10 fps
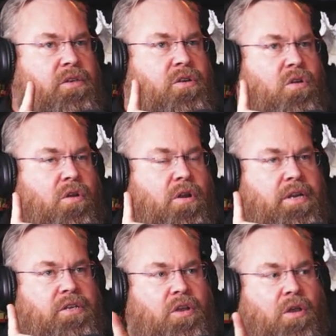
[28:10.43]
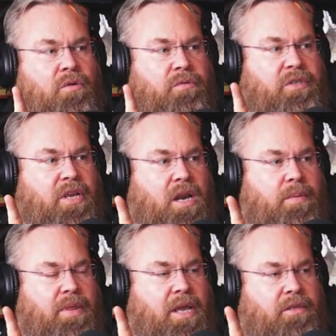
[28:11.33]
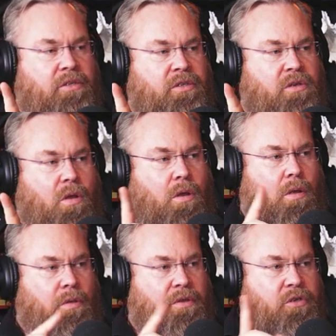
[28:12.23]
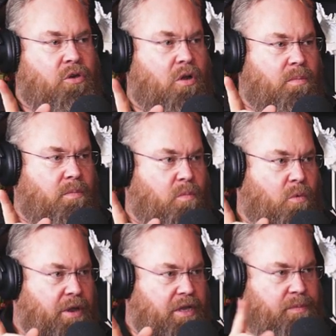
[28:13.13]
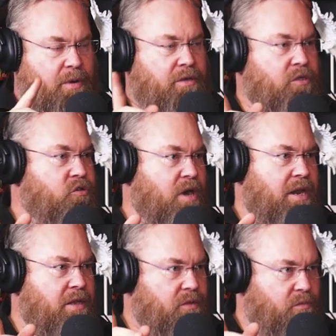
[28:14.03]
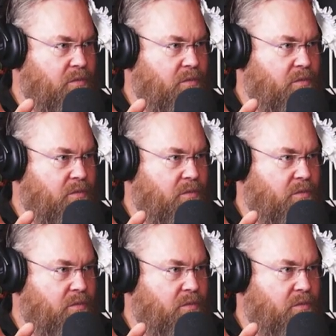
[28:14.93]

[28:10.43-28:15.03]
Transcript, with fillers: not only total study, but that's on the job work experience and training as